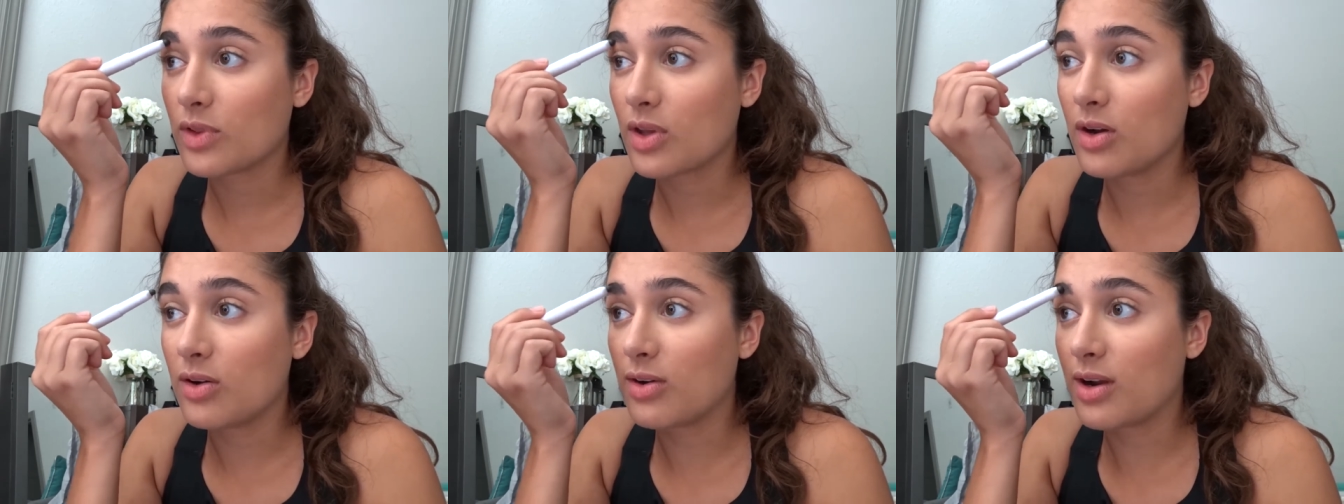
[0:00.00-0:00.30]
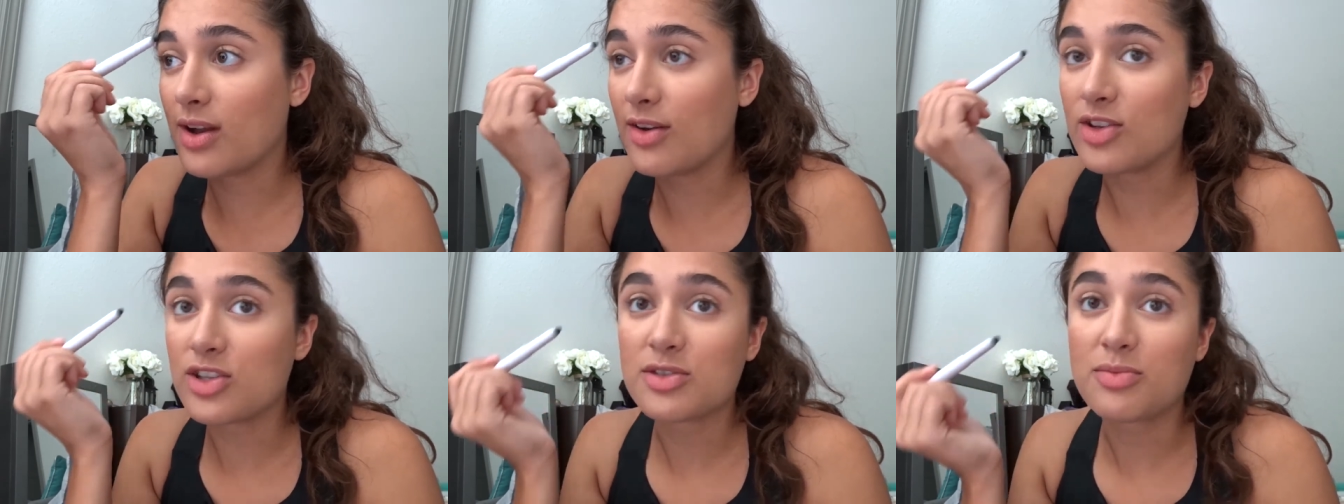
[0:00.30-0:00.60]
or
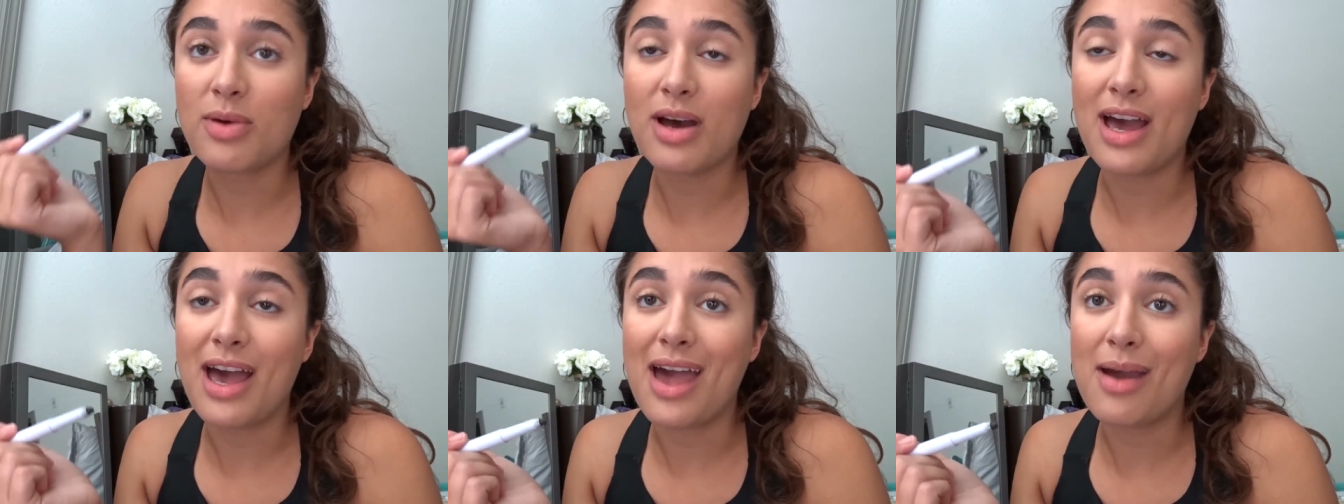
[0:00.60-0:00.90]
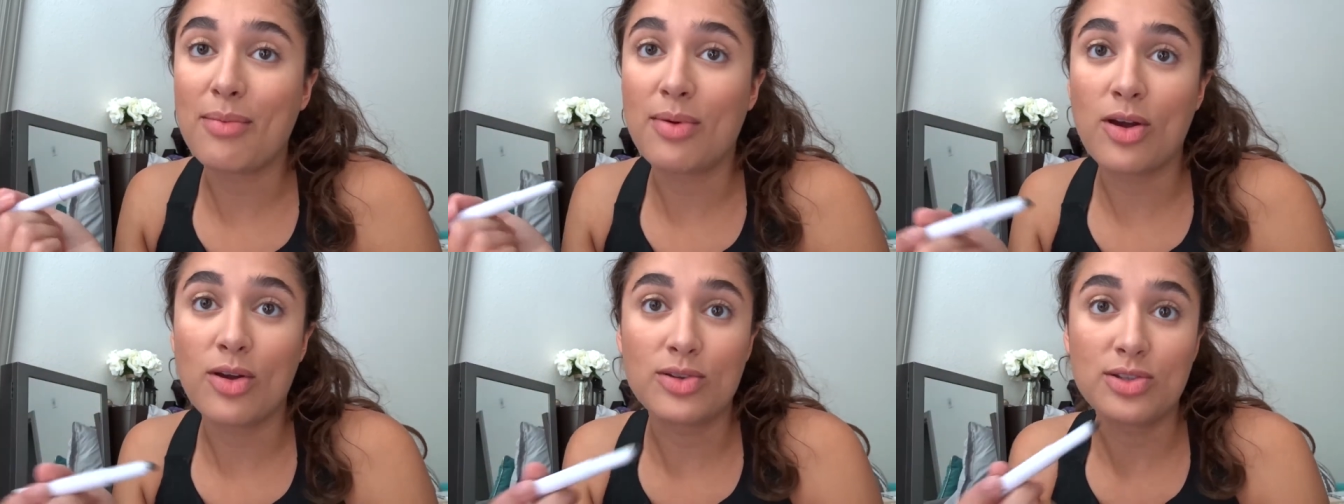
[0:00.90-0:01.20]
else my
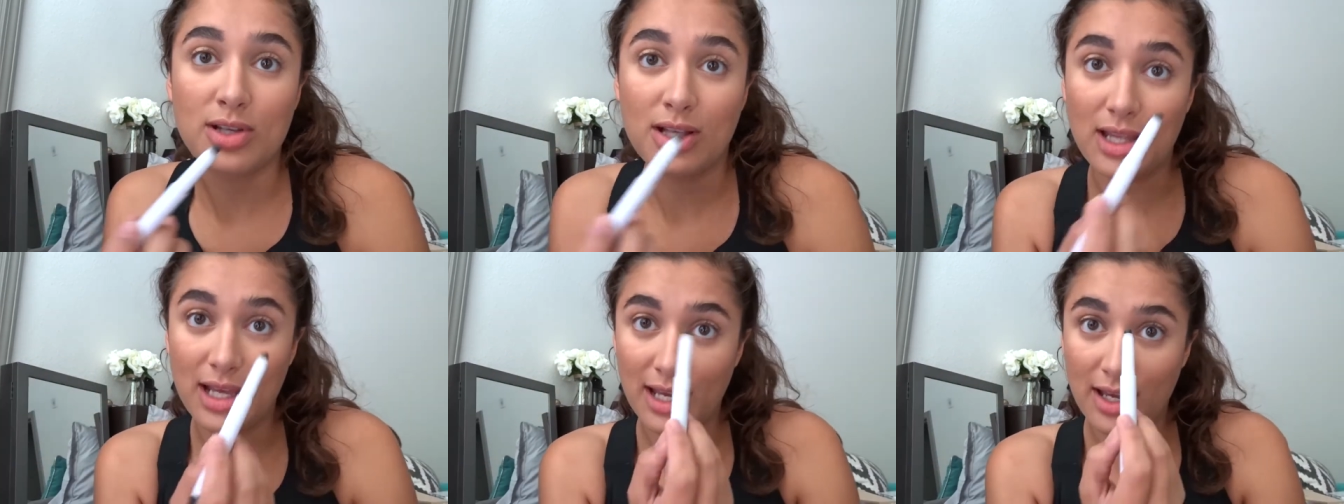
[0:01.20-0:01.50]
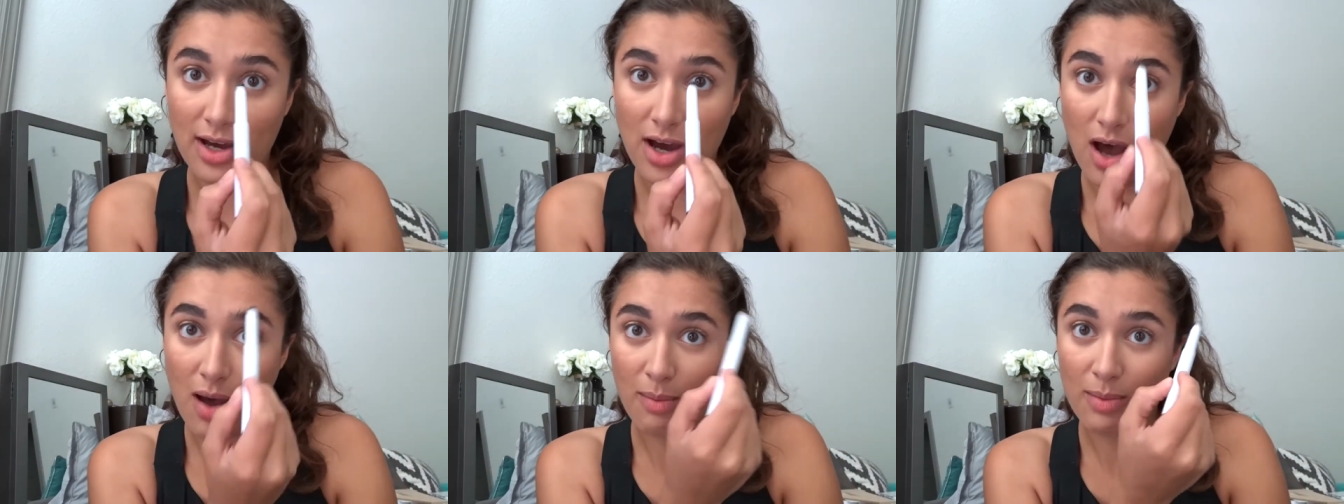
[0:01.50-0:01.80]
eyebrows look like
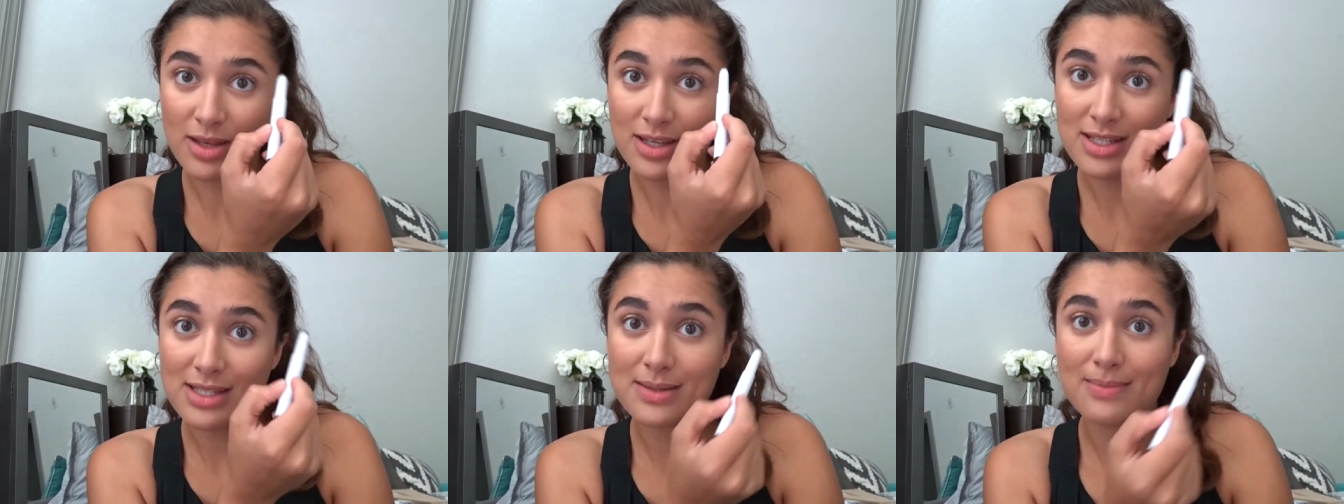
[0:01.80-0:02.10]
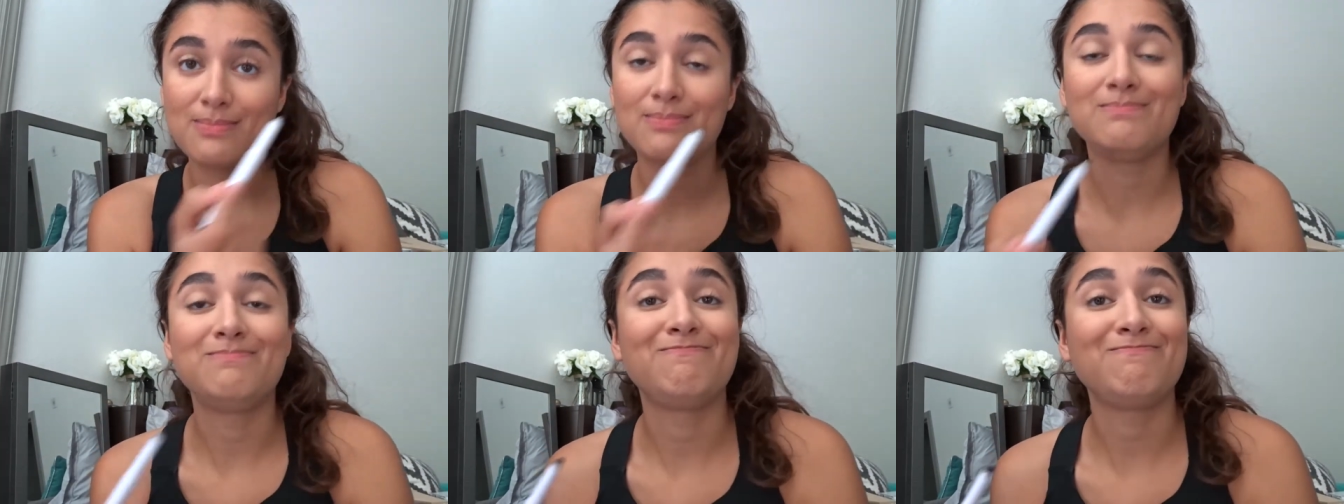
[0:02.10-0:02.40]
commas.
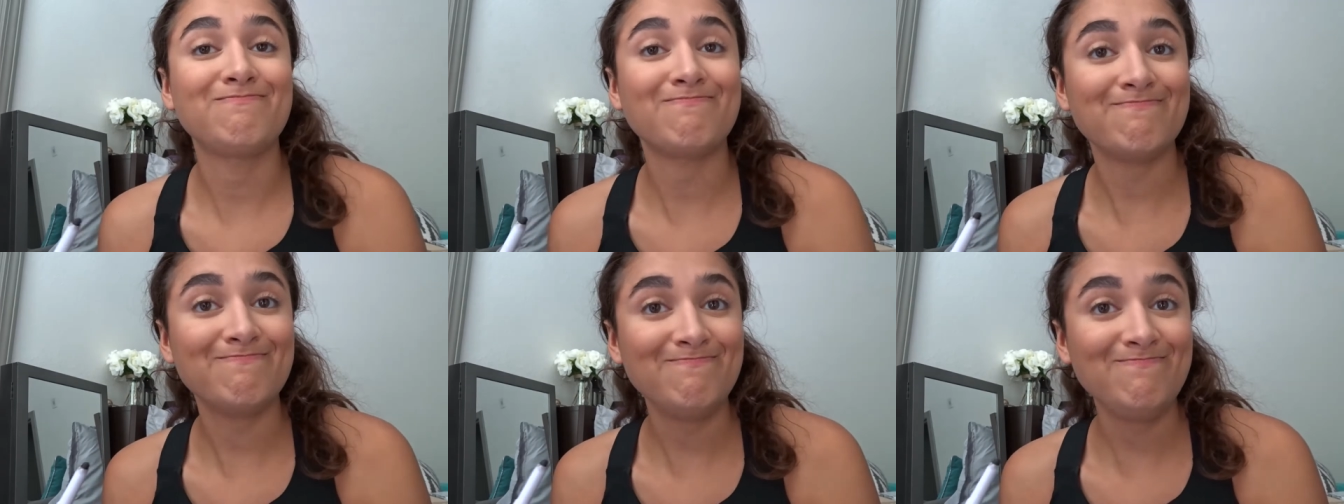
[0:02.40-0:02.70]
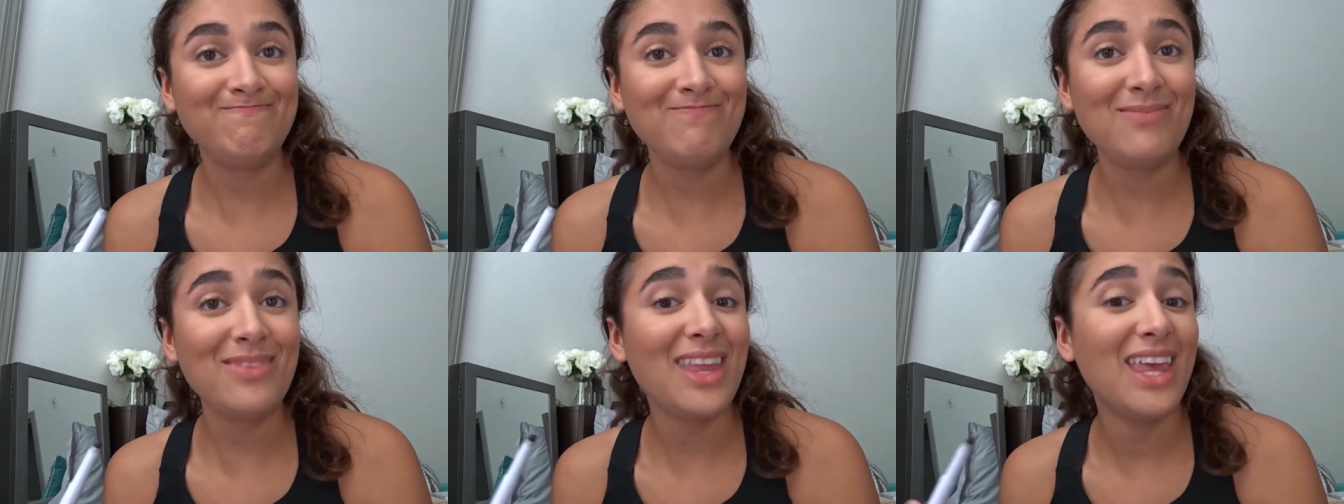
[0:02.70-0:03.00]

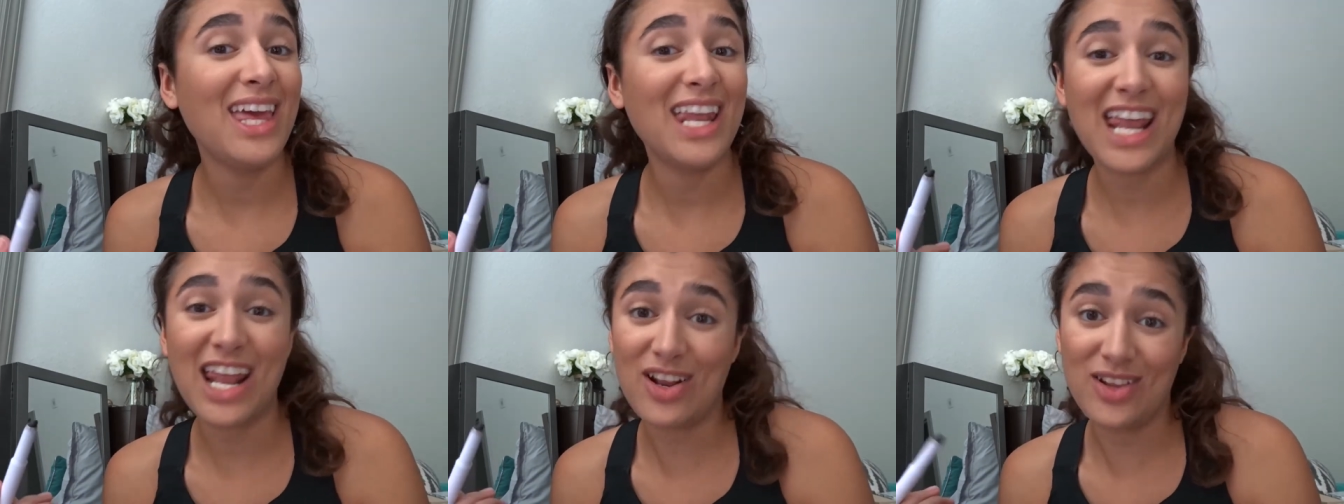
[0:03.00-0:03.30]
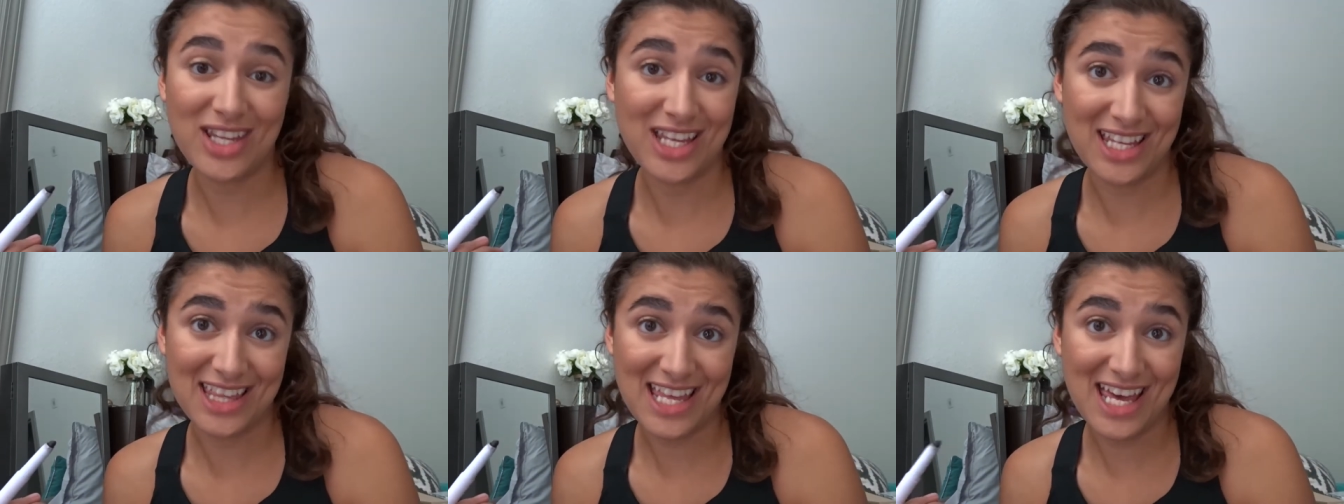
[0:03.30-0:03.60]
I
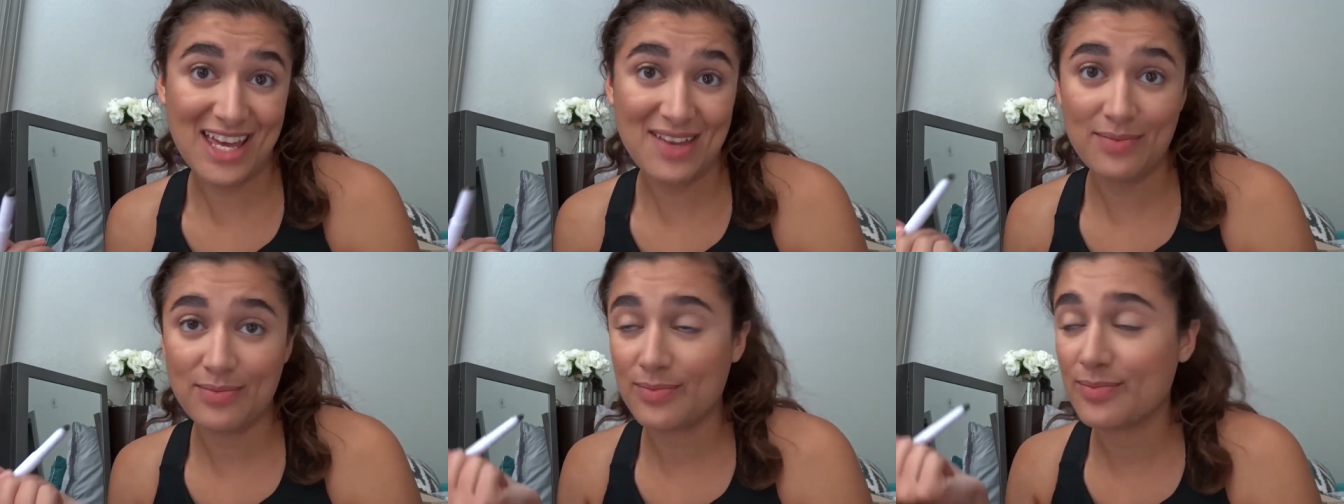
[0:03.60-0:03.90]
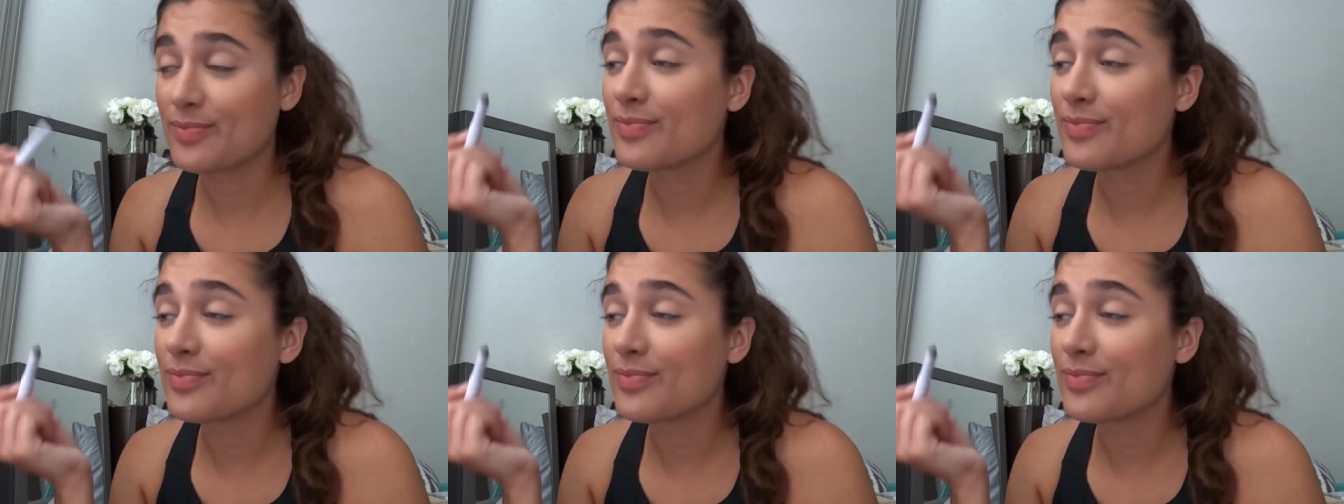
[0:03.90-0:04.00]
don't like that.